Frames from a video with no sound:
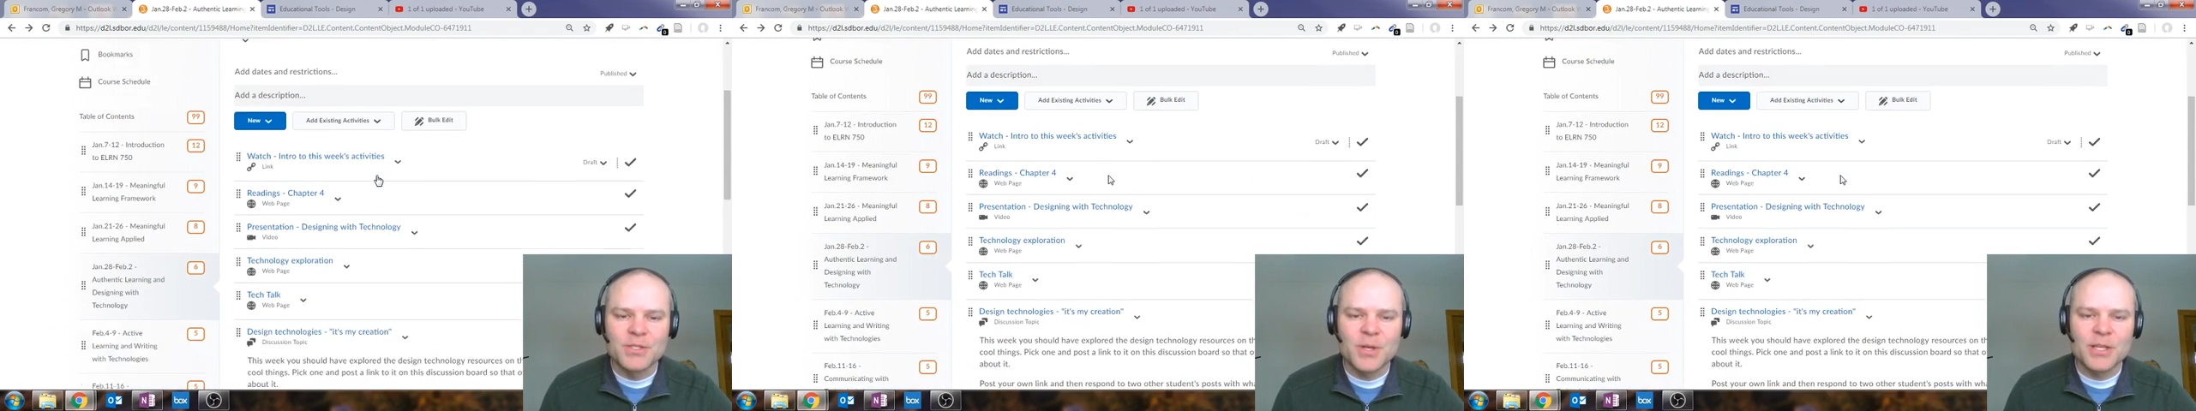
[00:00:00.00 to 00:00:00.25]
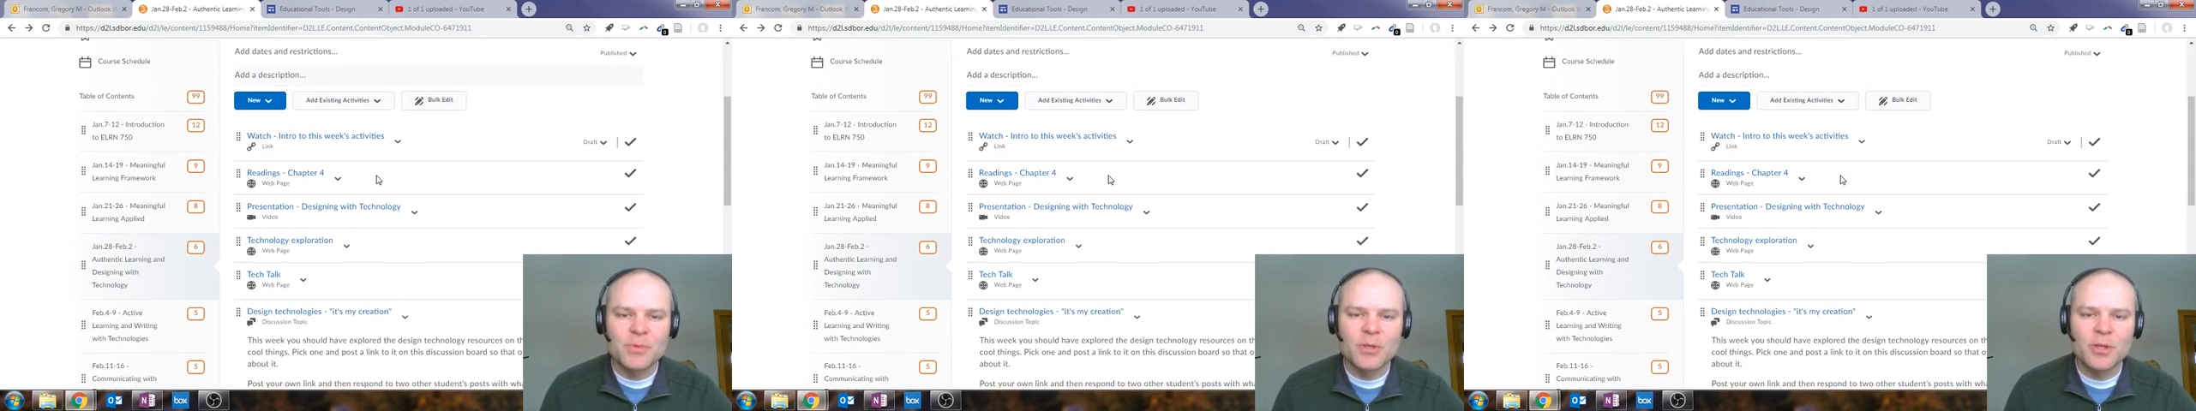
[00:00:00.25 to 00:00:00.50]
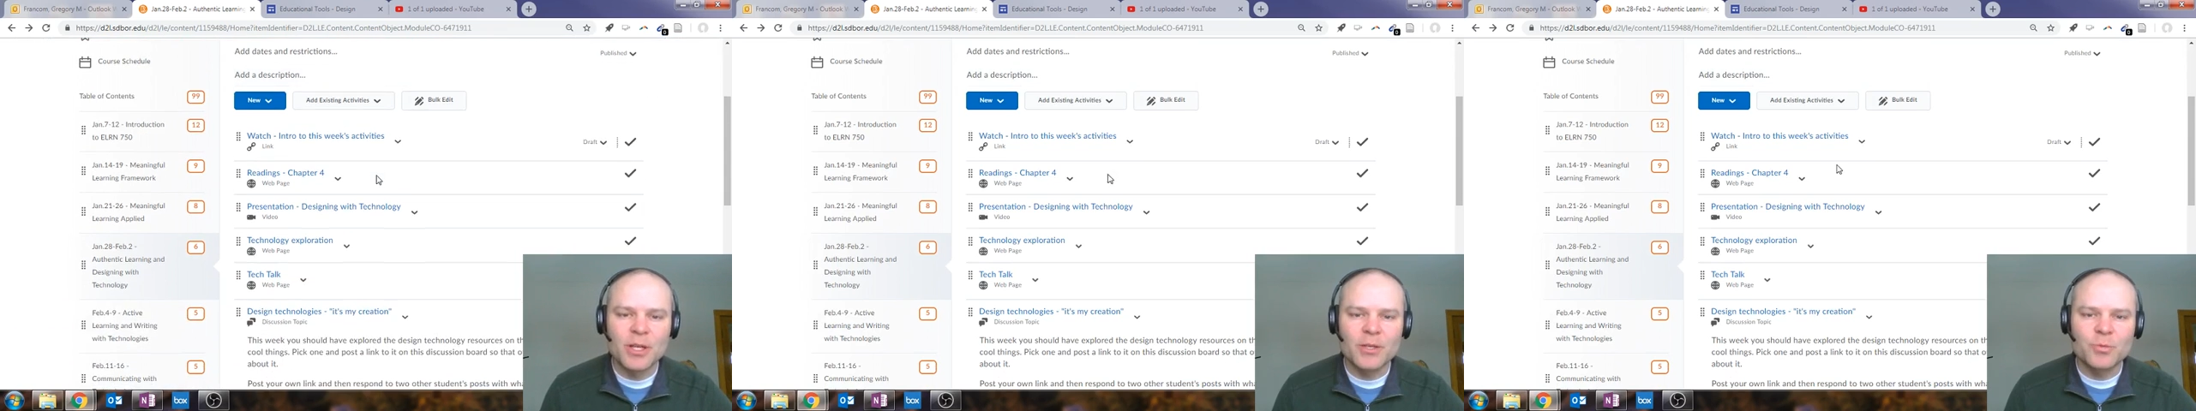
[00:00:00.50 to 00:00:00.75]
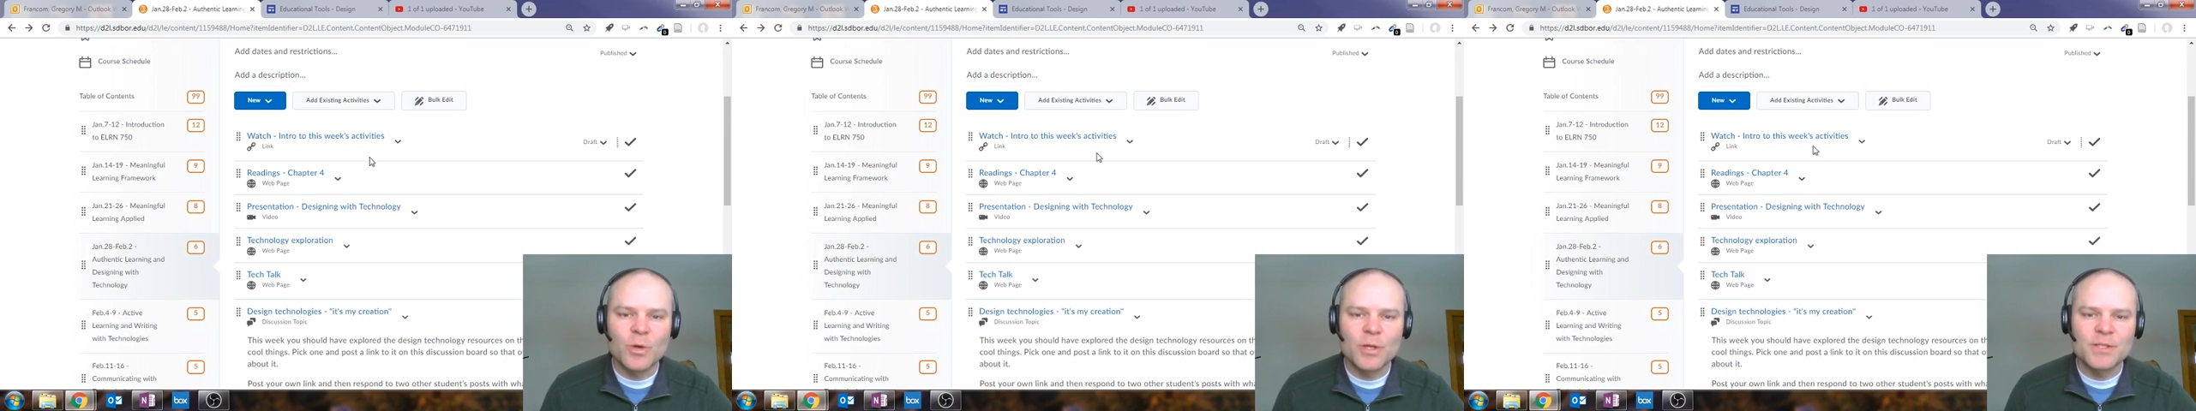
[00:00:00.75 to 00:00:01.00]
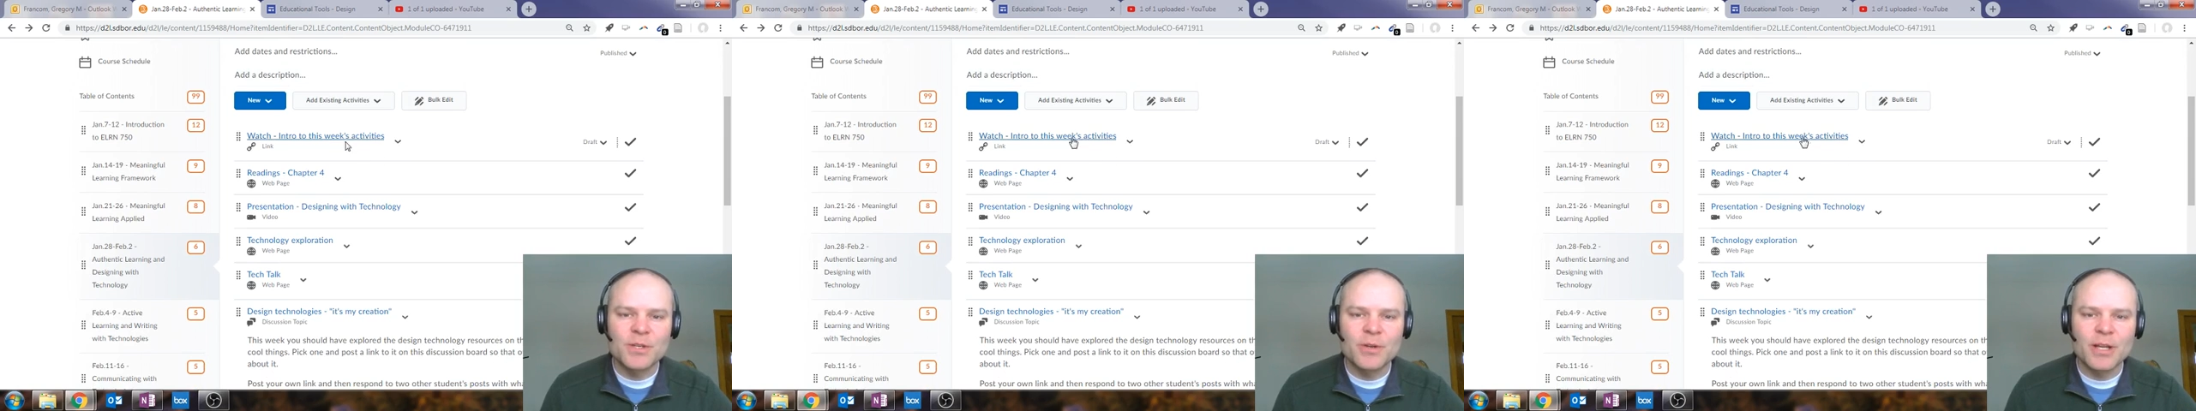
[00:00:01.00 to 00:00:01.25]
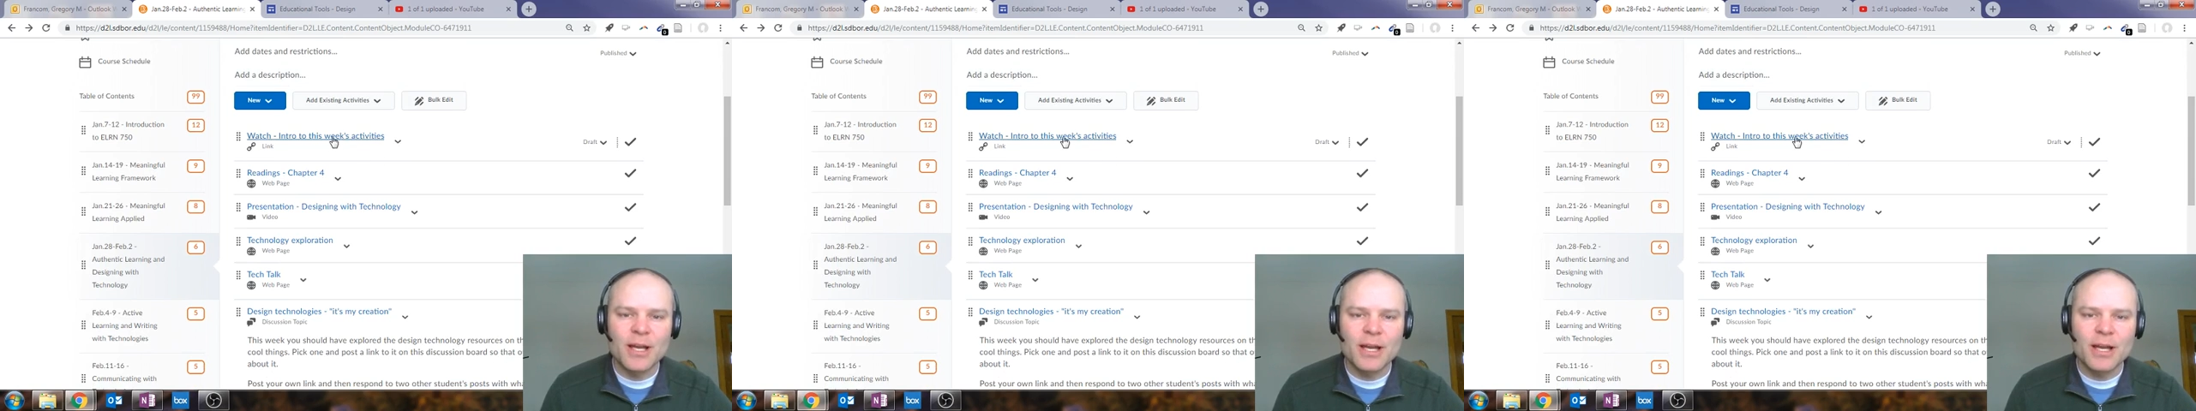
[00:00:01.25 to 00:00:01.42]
So as we look at what's going